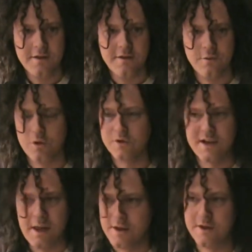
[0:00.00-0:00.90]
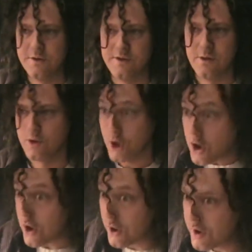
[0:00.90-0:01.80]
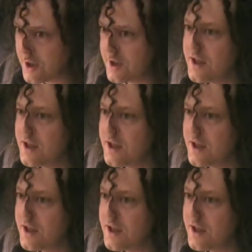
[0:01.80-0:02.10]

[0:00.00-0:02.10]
They weren't telling you they were good.